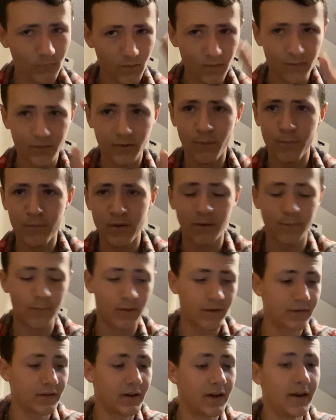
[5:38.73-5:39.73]
something
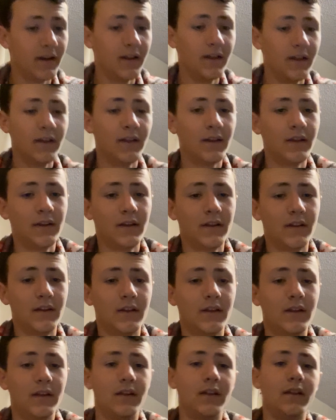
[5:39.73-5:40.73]
about that.
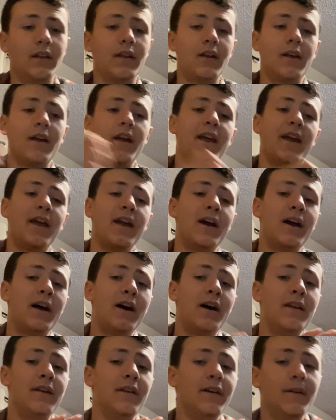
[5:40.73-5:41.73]

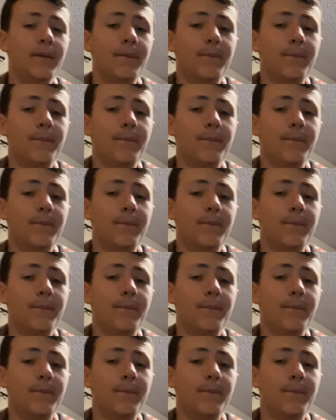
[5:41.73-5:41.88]
And